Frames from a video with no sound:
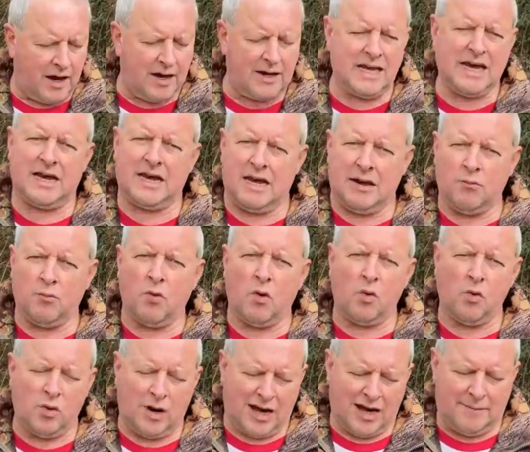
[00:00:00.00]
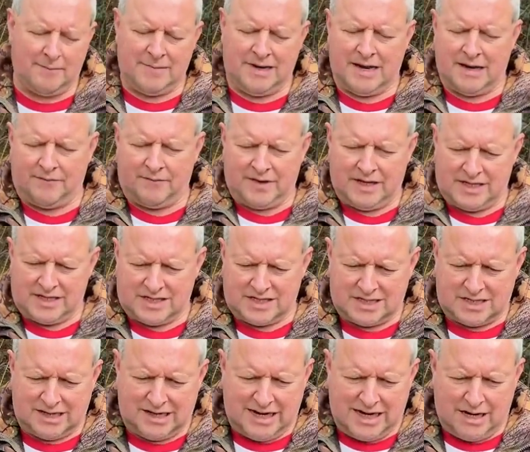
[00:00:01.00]
He had it in walnut, lovely
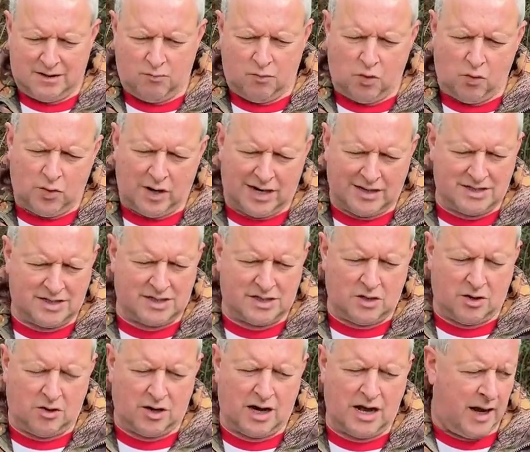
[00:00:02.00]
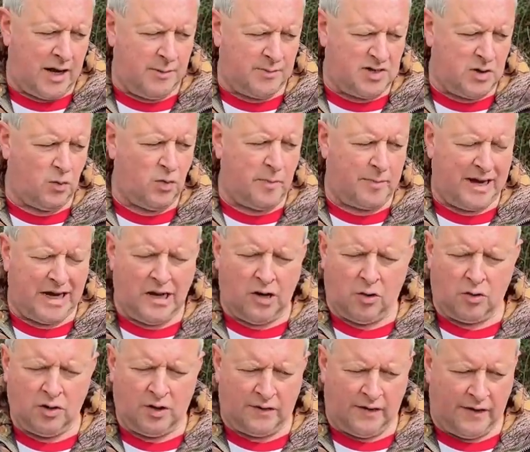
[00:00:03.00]
sleek walnut stock, and it was all a bit
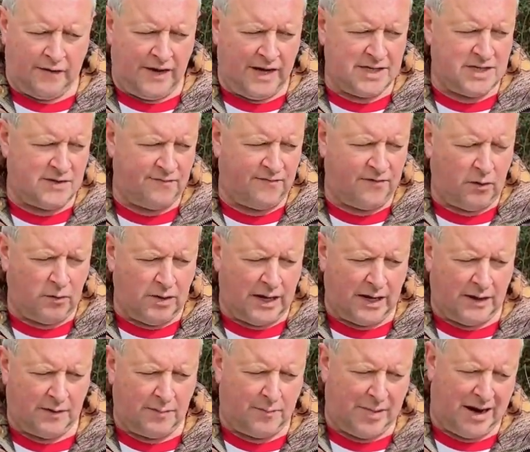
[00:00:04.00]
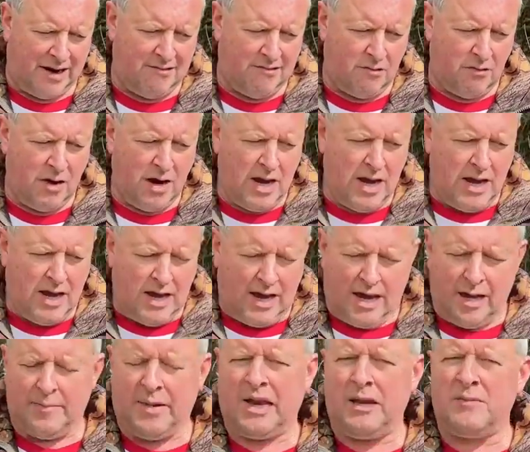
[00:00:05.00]
longer than this, full length barrel,
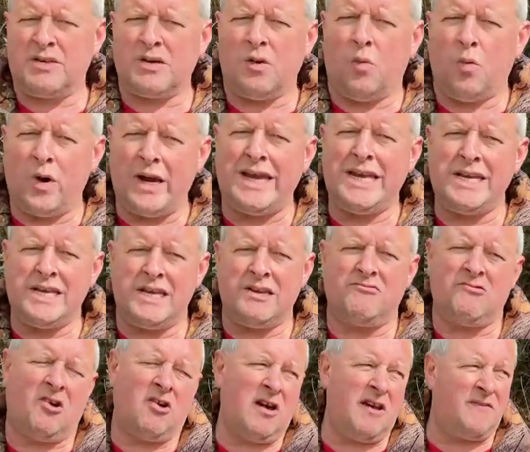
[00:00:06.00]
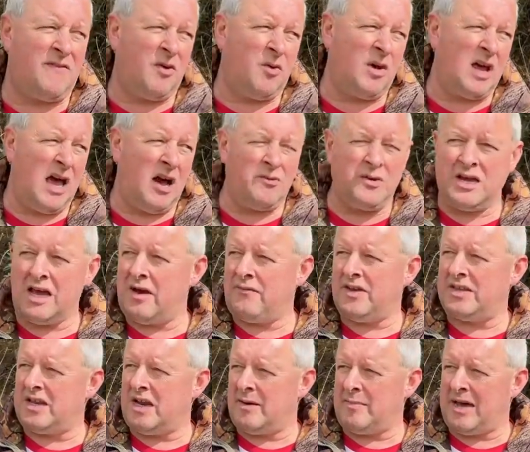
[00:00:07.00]
uh, but it was a weedy rifle. It only
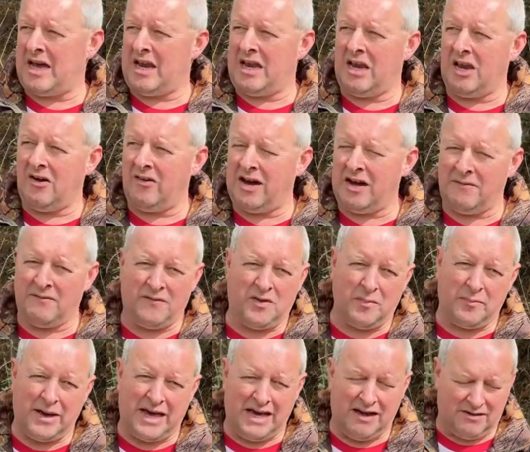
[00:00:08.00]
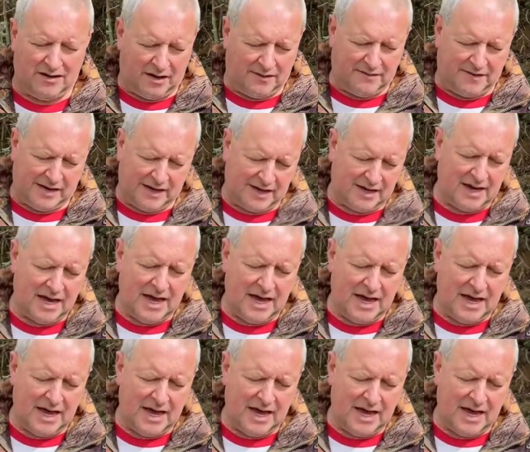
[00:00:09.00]
ever did about nine foot pound, I think.